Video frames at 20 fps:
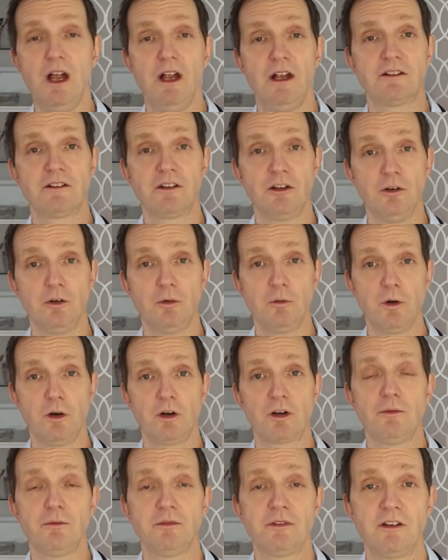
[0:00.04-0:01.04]
So,
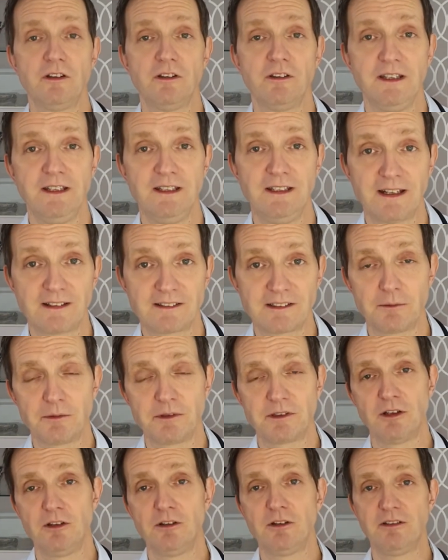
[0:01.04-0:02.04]
welcome to the next
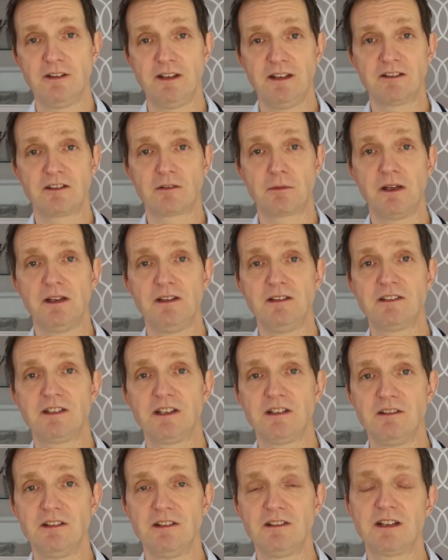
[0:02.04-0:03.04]
episode of the Explain
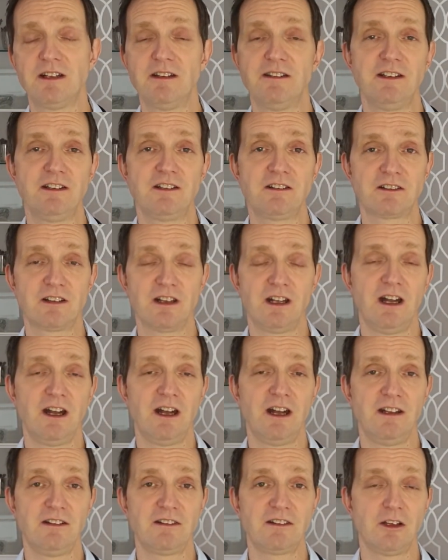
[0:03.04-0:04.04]
series, and this uh,
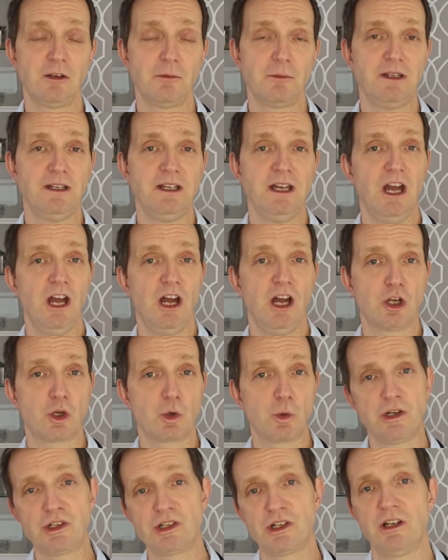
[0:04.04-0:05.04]
is going to be a
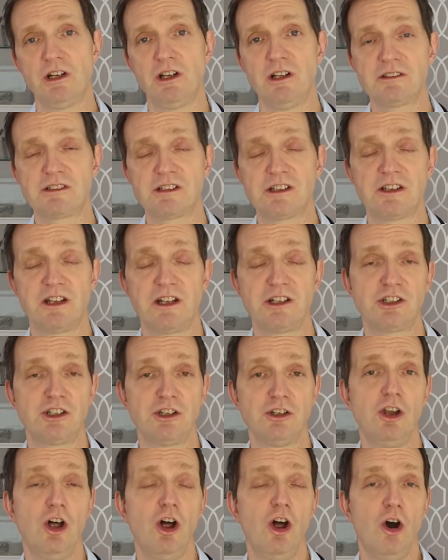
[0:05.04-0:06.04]
question and answer
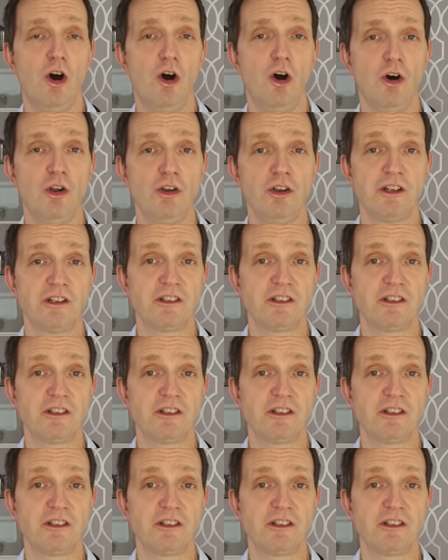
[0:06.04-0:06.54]
session on